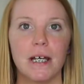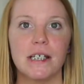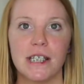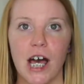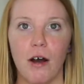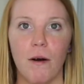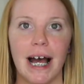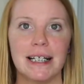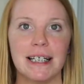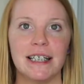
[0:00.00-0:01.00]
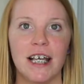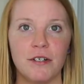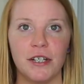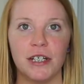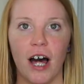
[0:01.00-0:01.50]
So, I did go
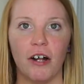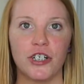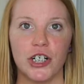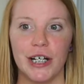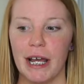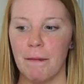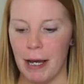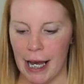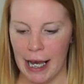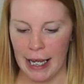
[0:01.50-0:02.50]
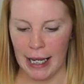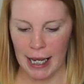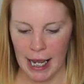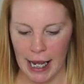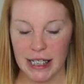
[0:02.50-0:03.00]
to the Dollar Tree and buy
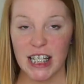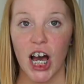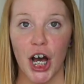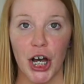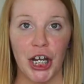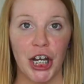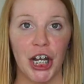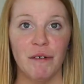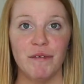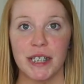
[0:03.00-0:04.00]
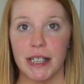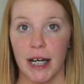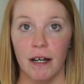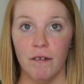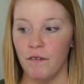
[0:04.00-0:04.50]
a ton of
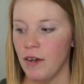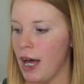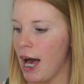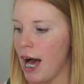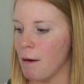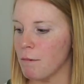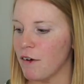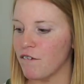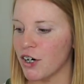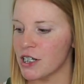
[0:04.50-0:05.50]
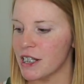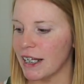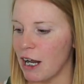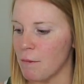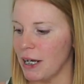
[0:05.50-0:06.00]
stuff. The first
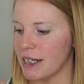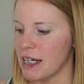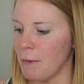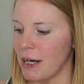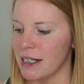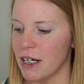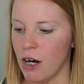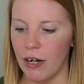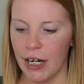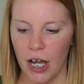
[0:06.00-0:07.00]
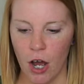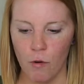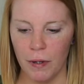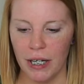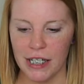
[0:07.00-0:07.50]
thing that I picked up, I did already
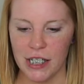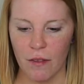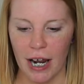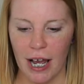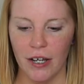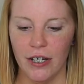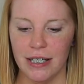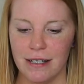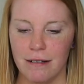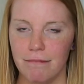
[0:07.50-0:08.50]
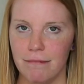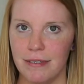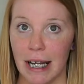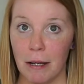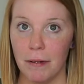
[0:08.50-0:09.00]
open it so that I could
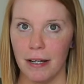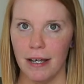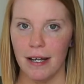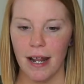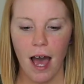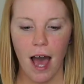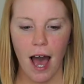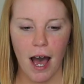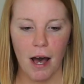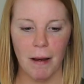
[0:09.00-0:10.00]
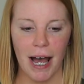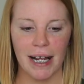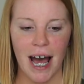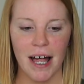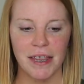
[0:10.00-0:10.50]
dampen it. I
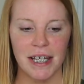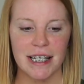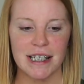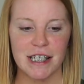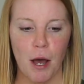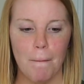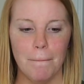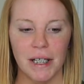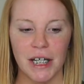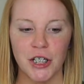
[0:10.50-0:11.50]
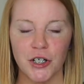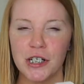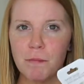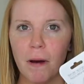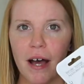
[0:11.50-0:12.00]
got this blender
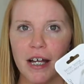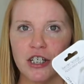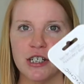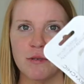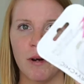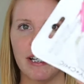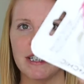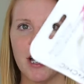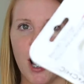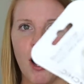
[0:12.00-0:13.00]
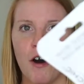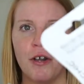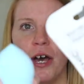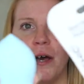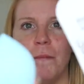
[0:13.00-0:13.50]
sponge is what it's called,
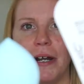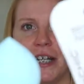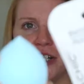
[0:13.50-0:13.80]
but it